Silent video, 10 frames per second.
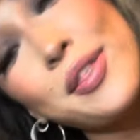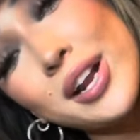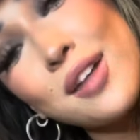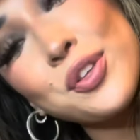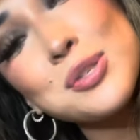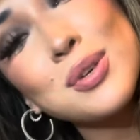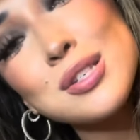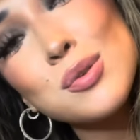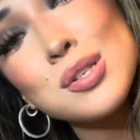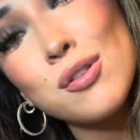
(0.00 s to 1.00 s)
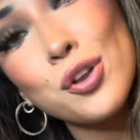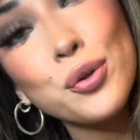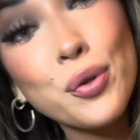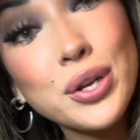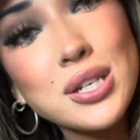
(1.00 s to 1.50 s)
then I got this because it was literally
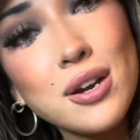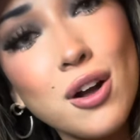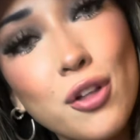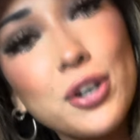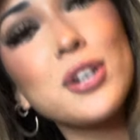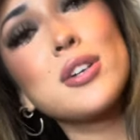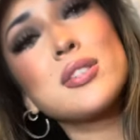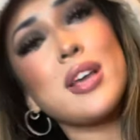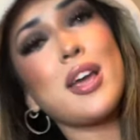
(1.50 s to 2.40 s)
only $10